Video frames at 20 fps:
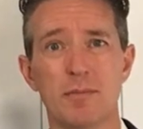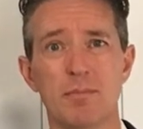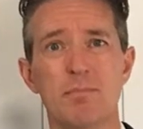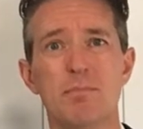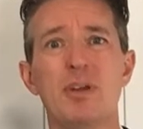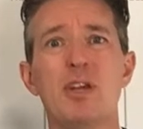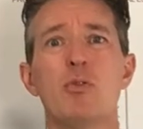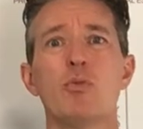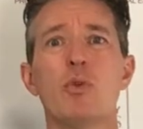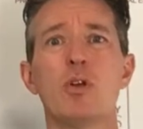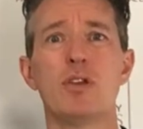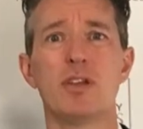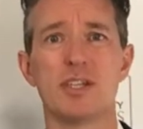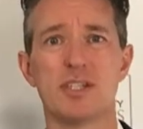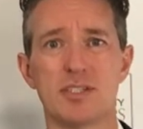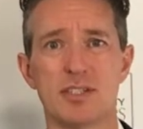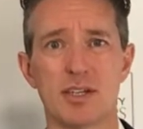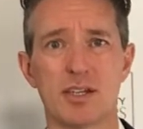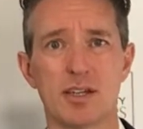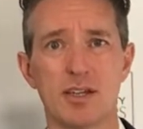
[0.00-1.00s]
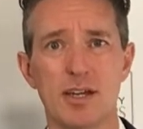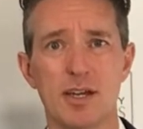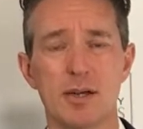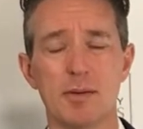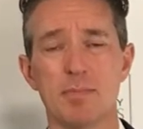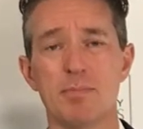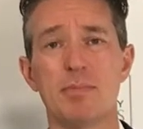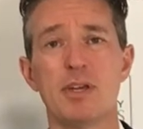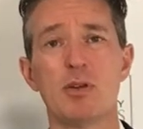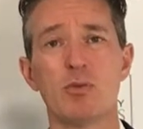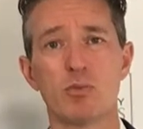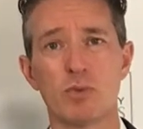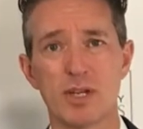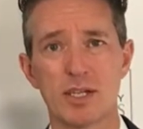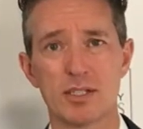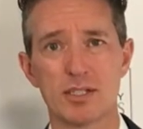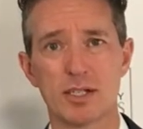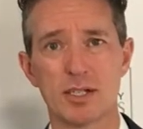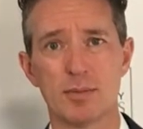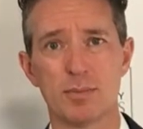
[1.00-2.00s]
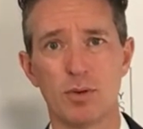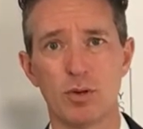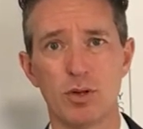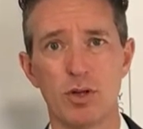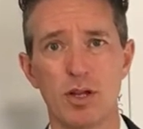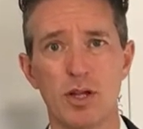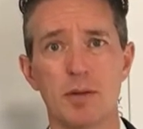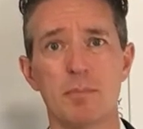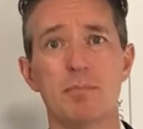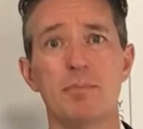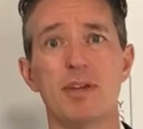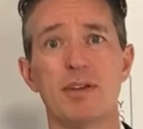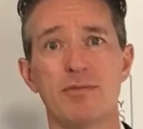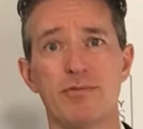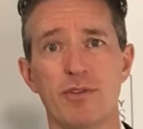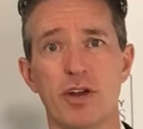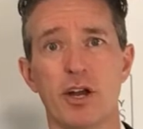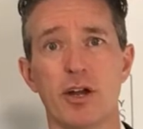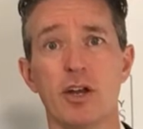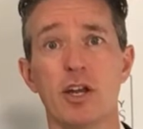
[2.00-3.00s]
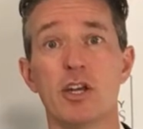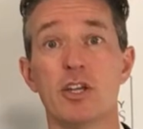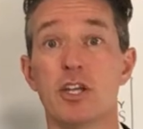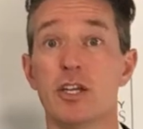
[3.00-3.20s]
be realistic, be reasonable, be fair.